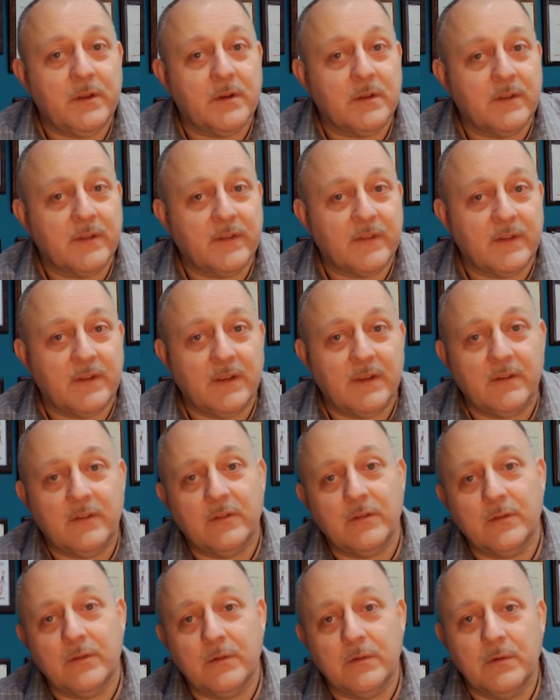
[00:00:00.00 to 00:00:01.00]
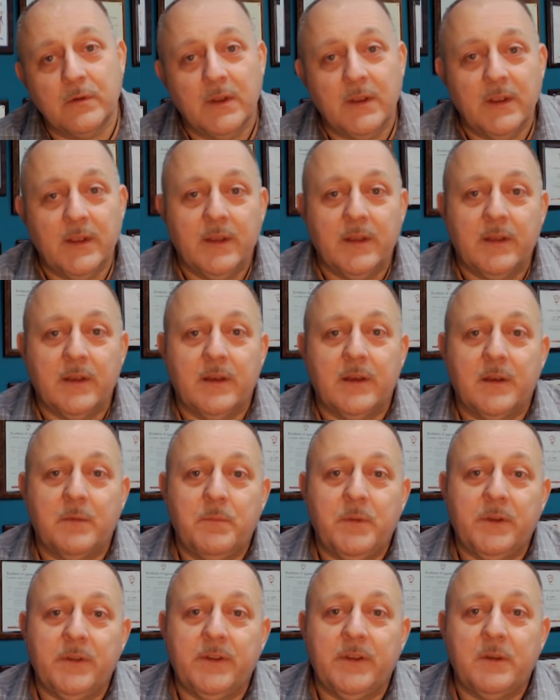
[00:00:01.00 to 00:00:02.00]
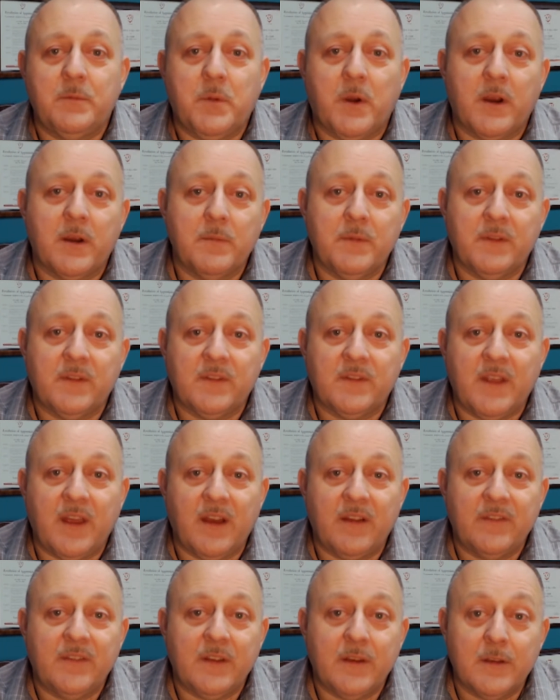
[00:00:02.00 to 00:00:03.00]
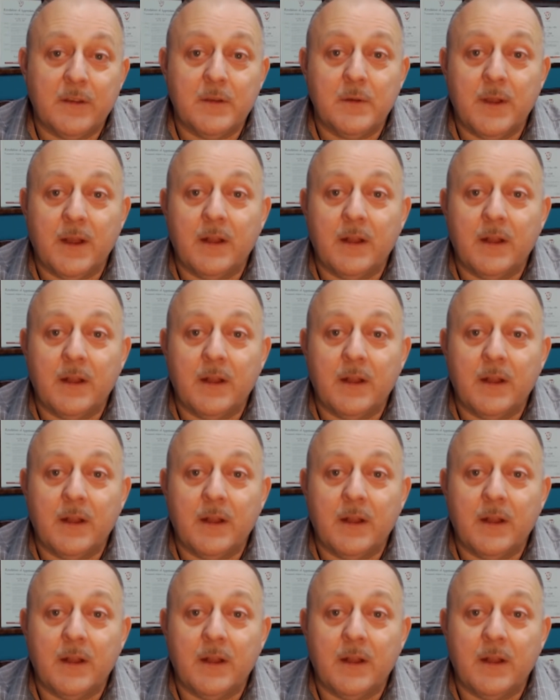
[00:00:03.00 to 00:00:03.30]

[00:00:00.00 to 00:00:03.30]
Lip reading: you're listening to building department staff tell you